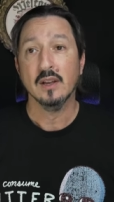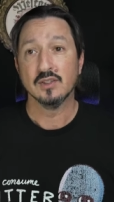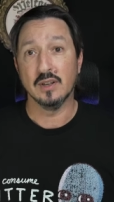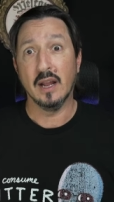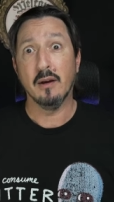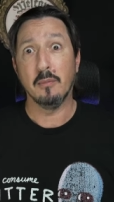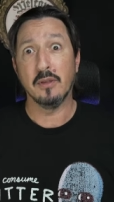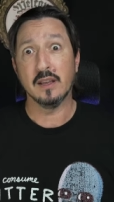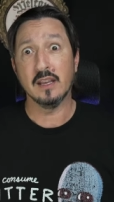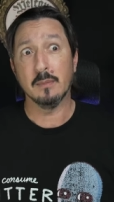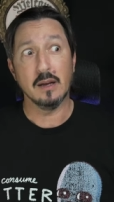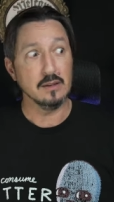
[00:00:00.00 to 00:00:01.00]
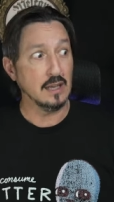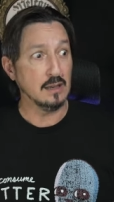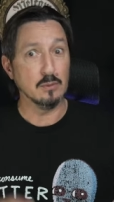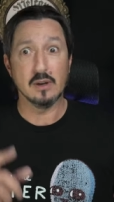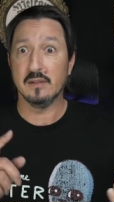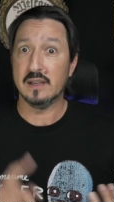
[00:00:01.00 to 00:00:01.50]
So now I'm thinking about getting
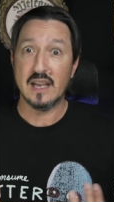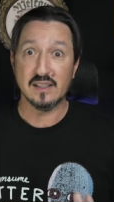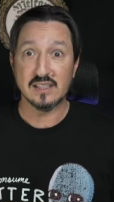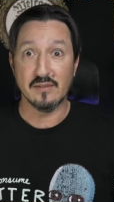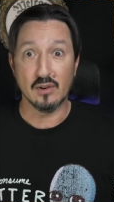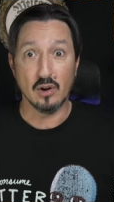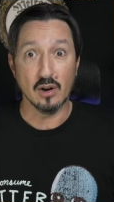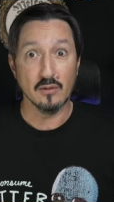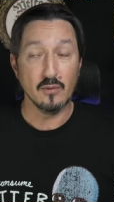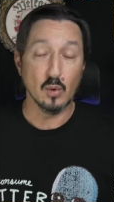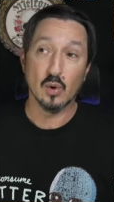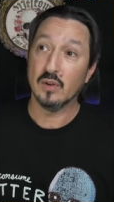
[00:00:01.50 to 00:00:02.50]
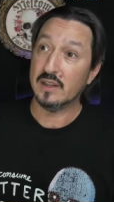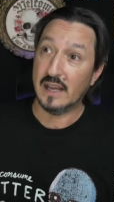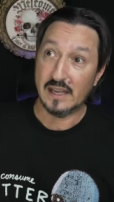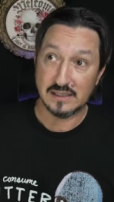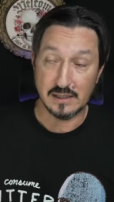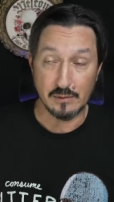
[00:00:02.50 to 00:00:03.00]
rid of the A7R4,
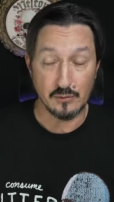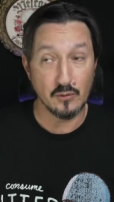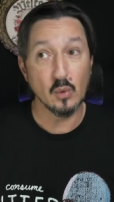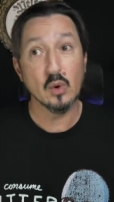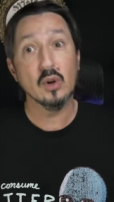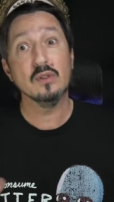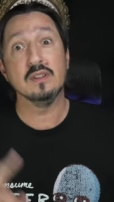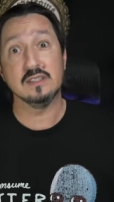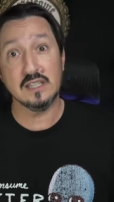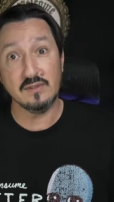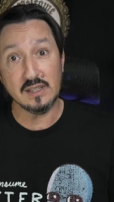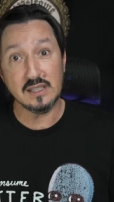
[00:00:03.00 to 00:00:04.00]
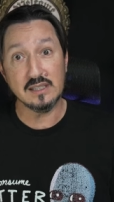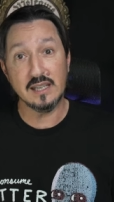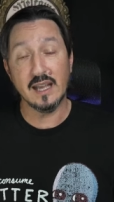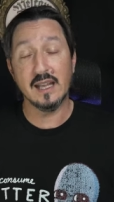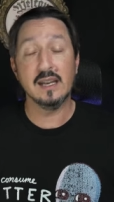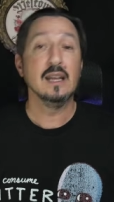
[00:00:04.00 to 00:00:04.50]
the A7 IV, the
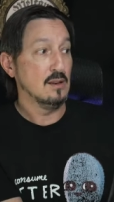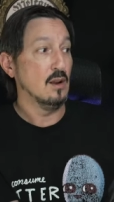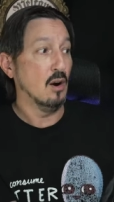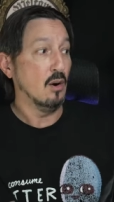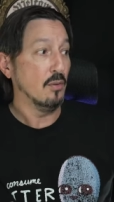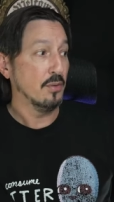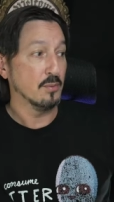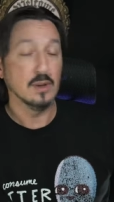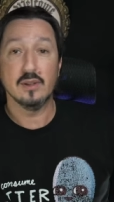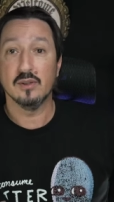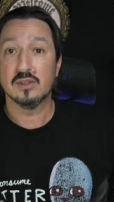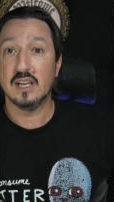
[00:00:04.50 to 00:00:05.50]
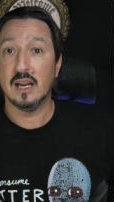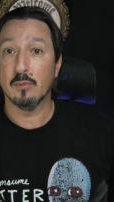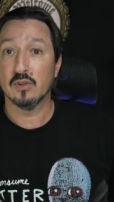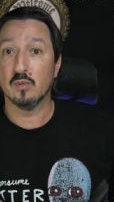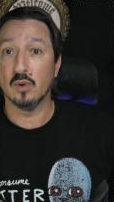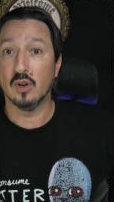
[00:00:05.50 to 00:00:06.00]
ZVE10, all three of those
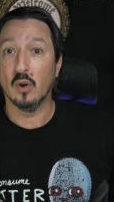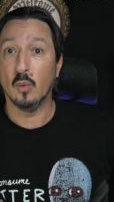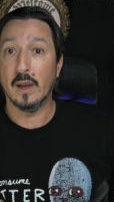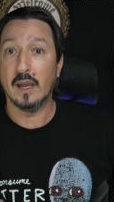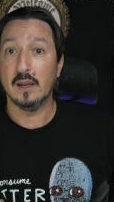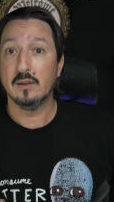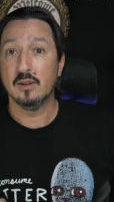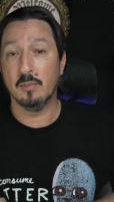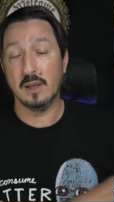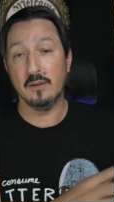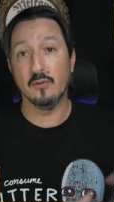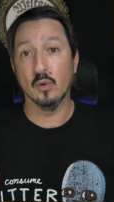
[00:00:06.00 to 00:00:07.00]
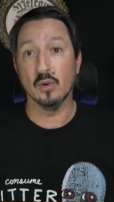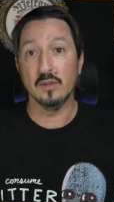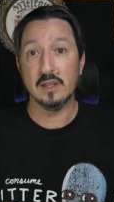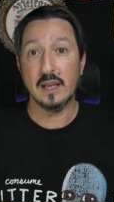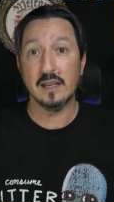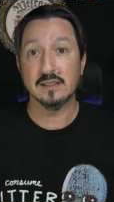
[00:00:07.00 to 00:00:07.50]
cameras will go away to pay for
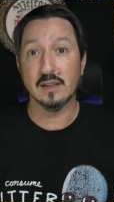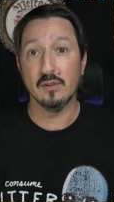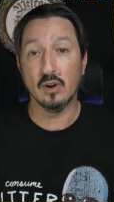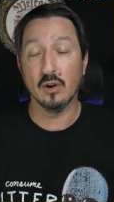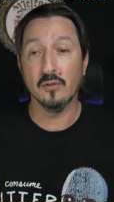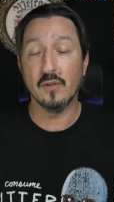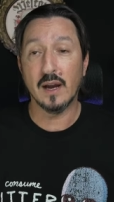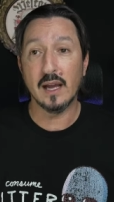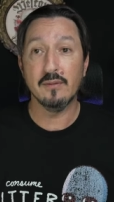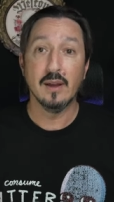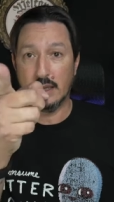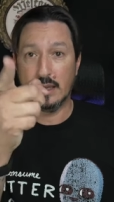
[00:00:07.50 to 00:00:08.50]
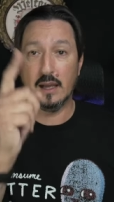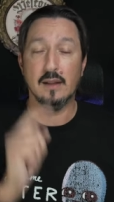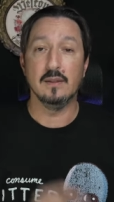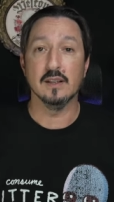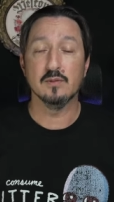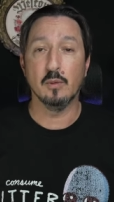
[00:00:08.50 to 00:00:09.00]
the a7R5,
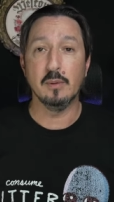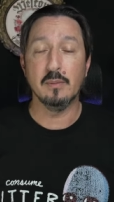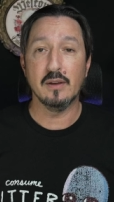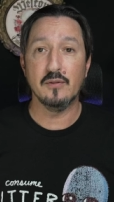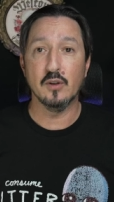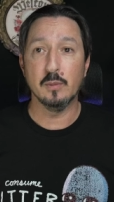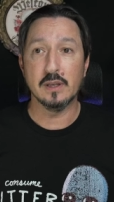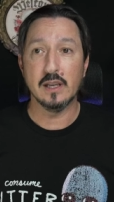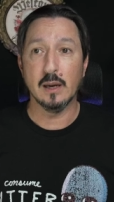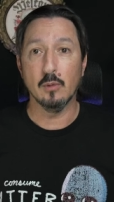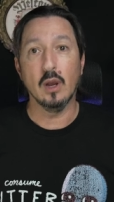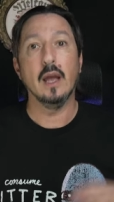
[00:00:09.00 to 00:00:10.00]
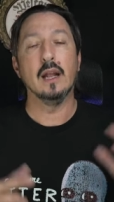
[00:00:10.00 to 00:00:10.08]
and this will be my filming camera.